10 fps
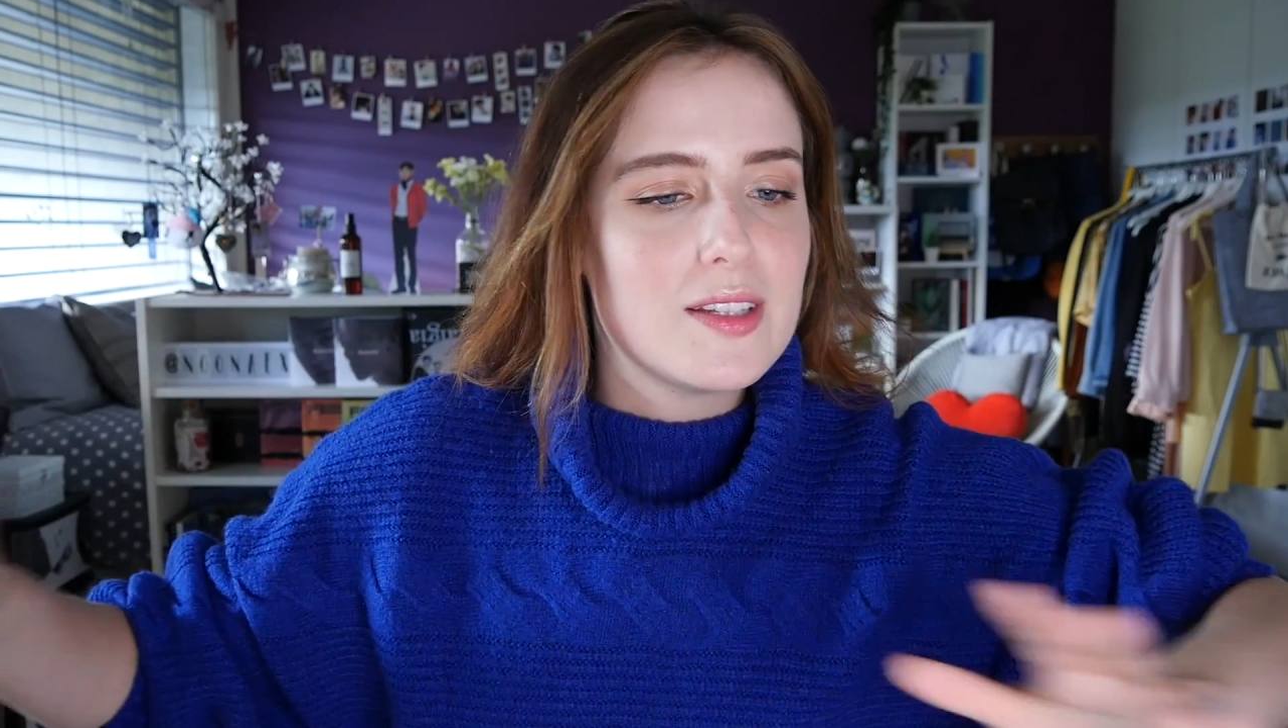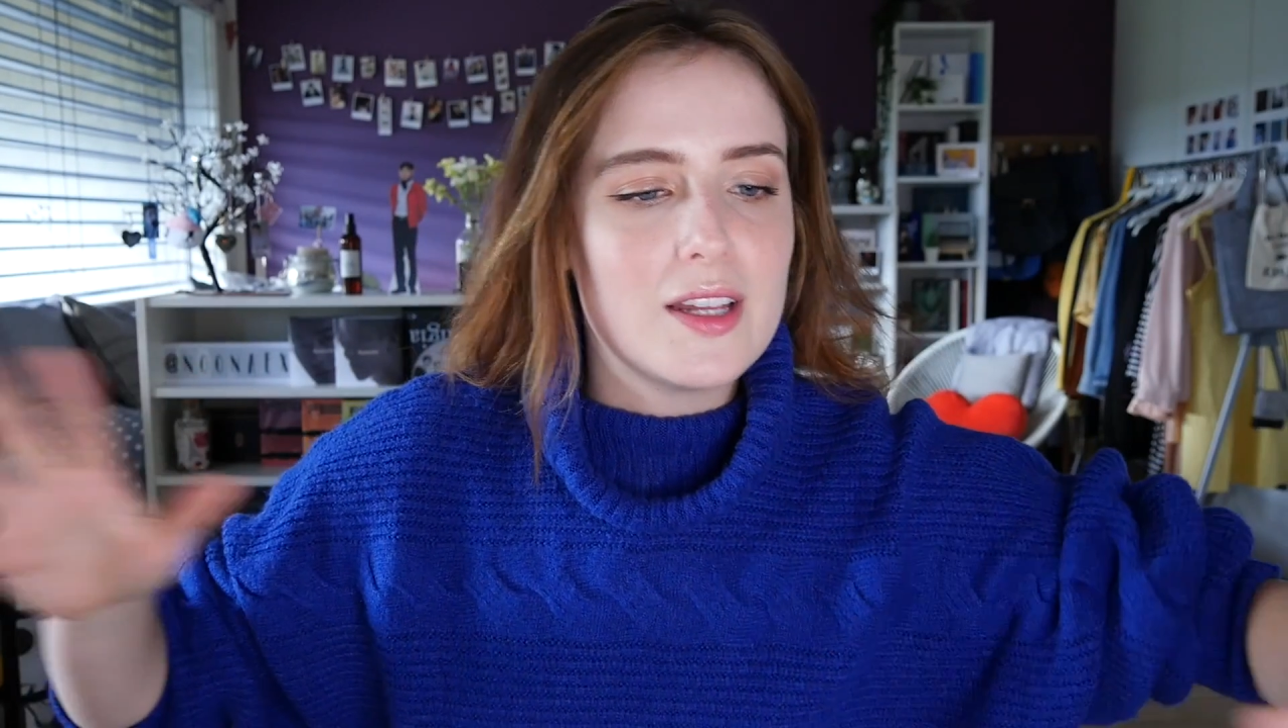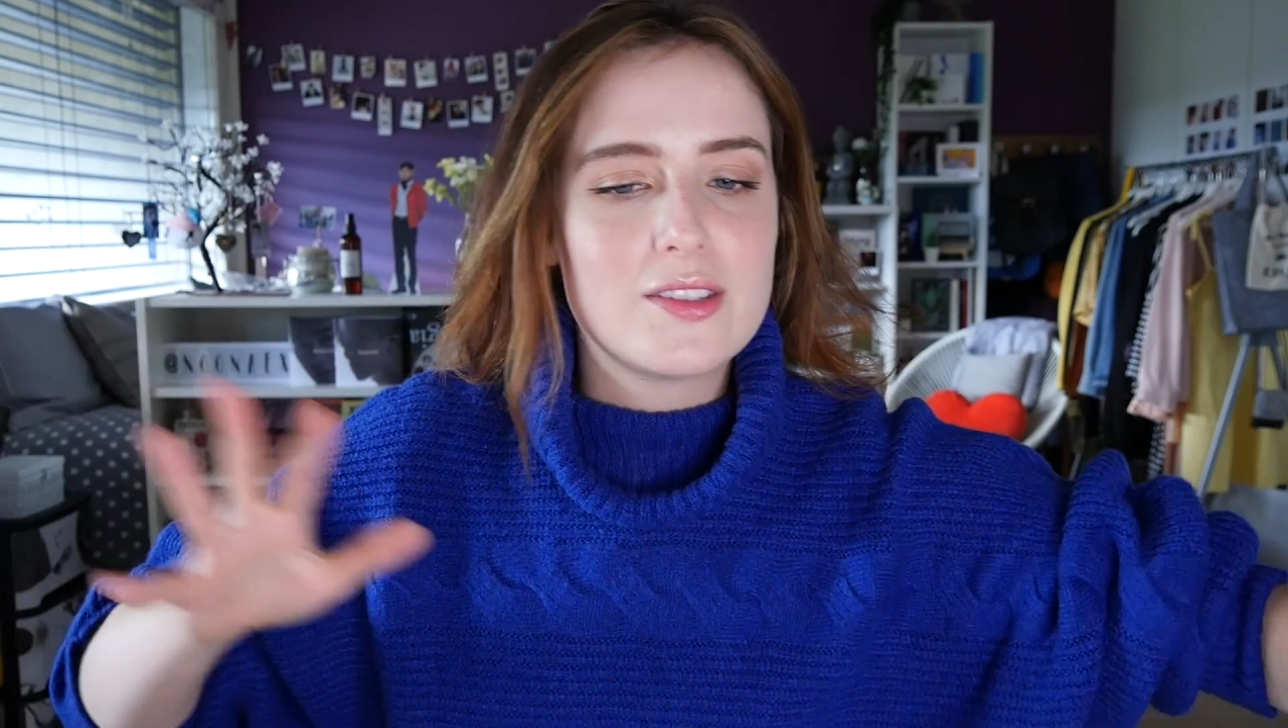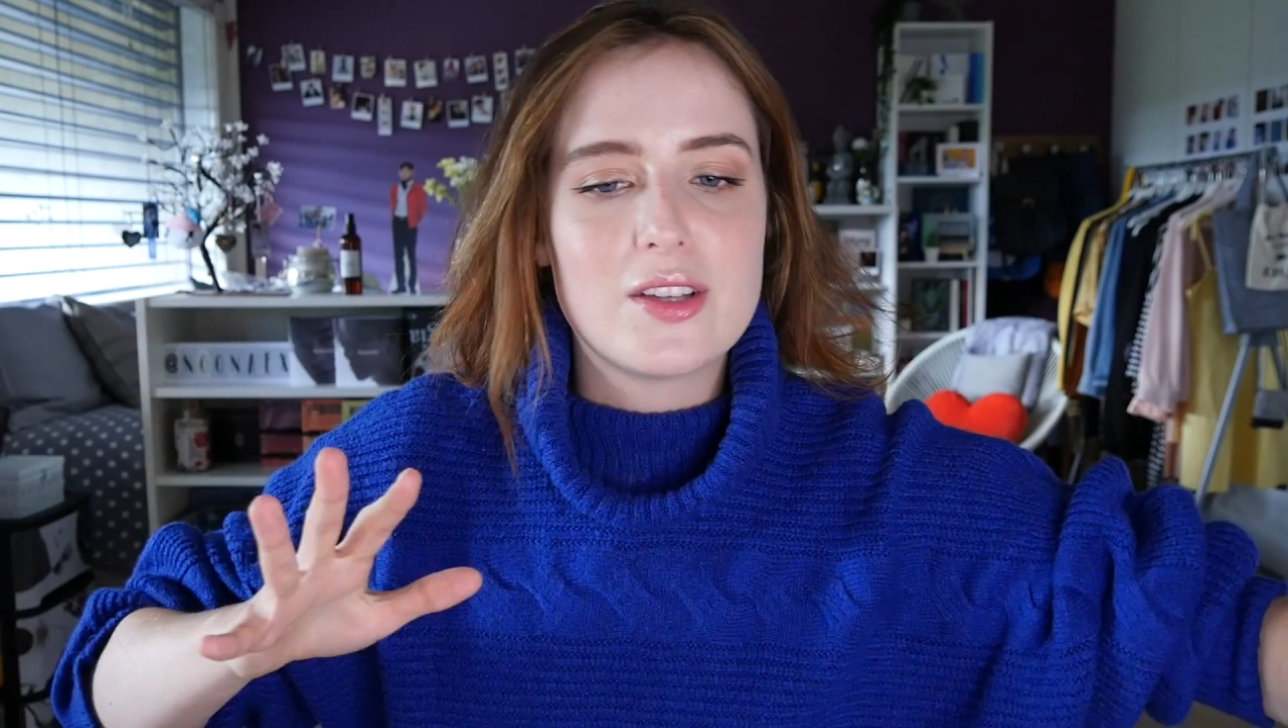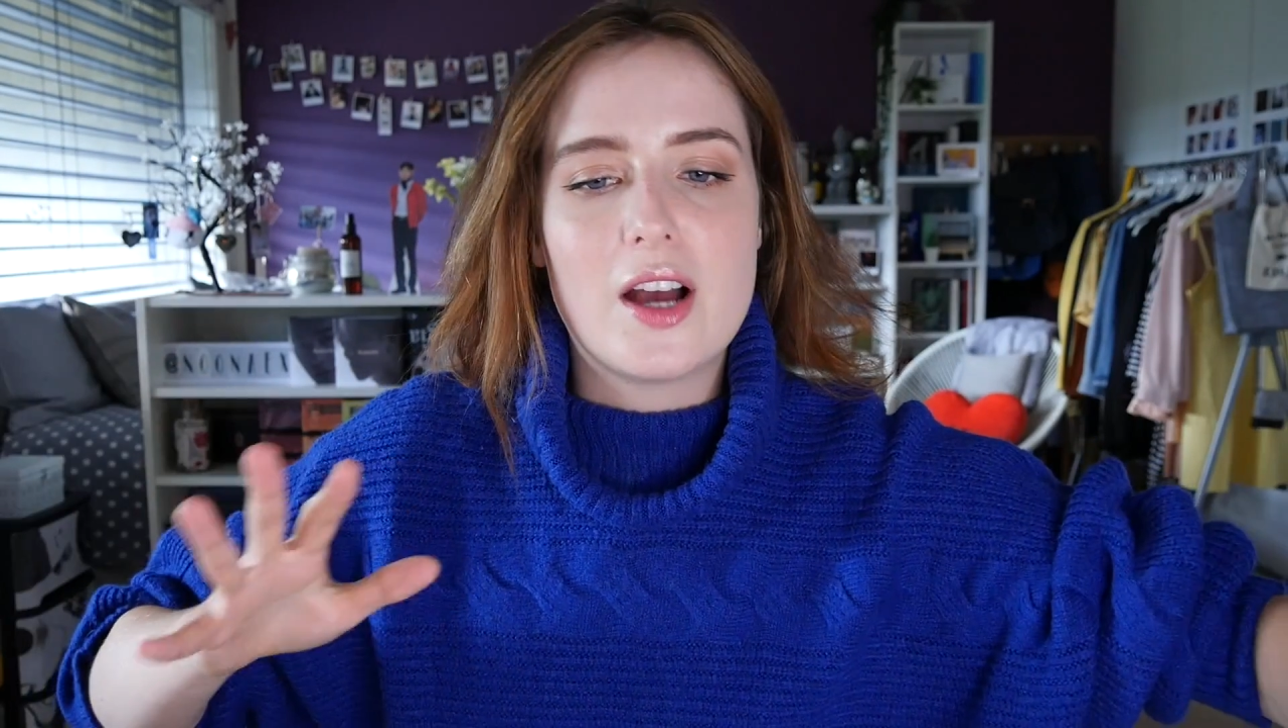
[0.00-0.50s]

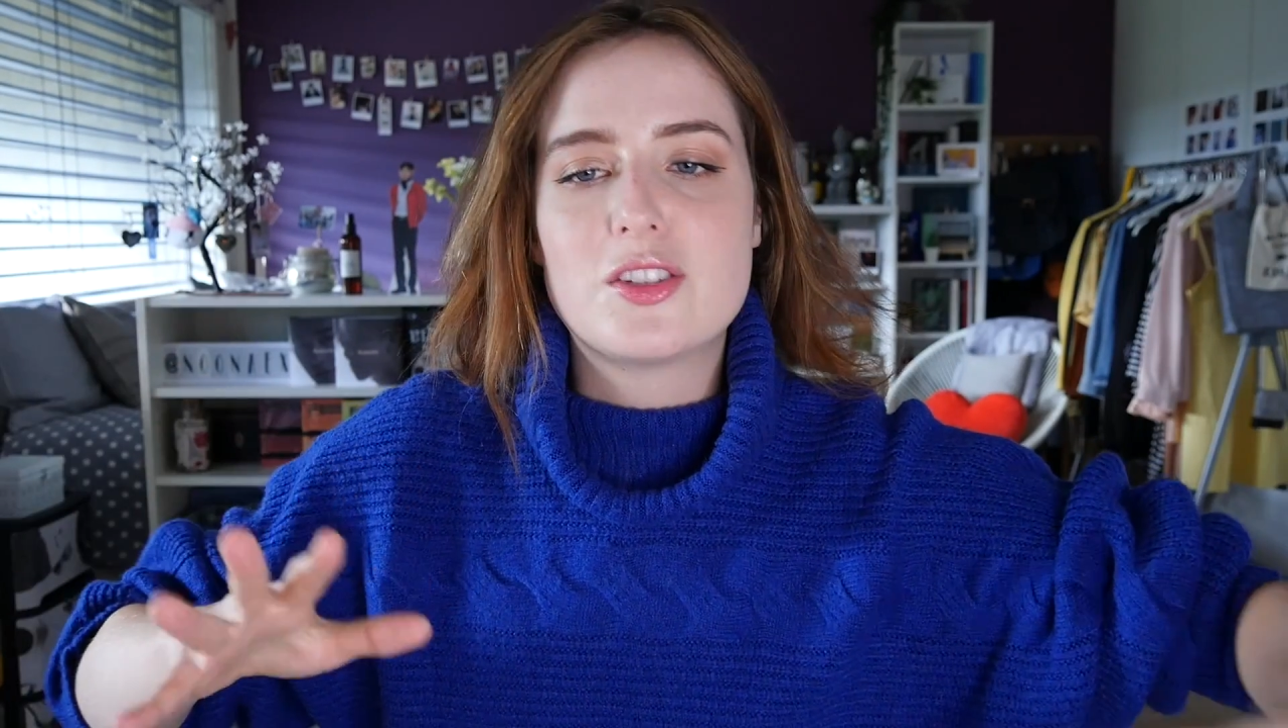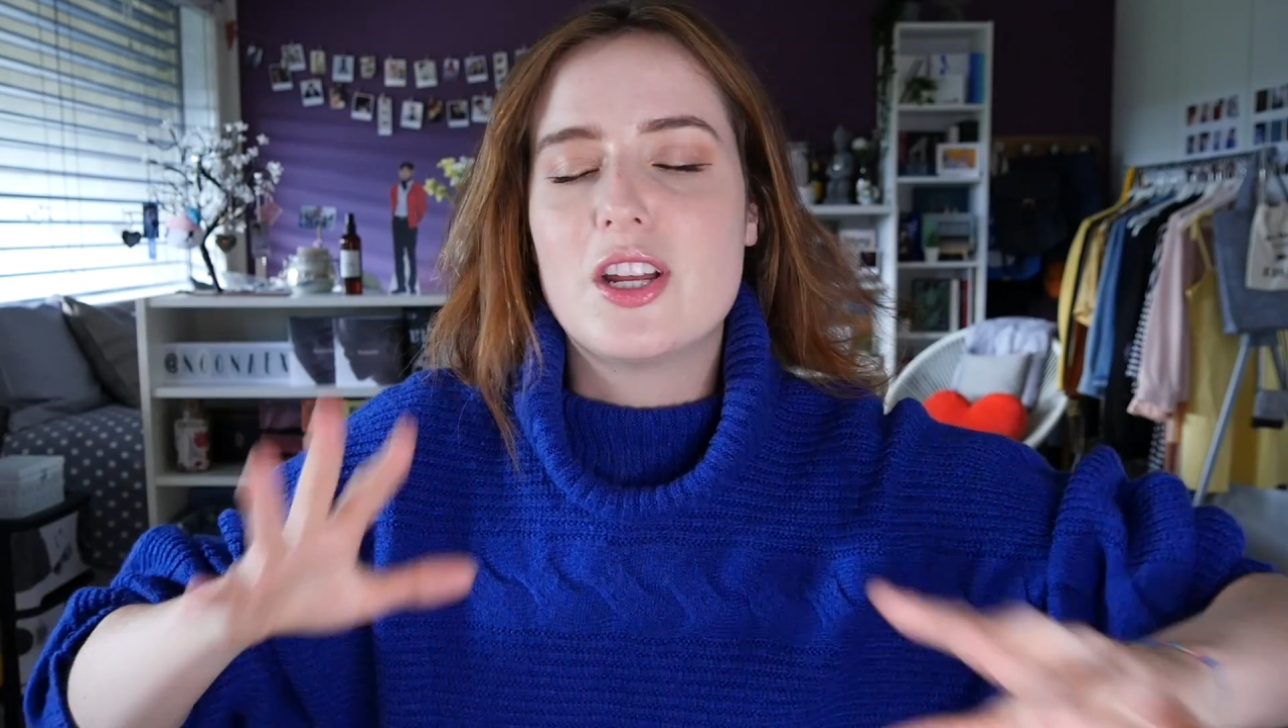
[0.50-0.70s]
and such,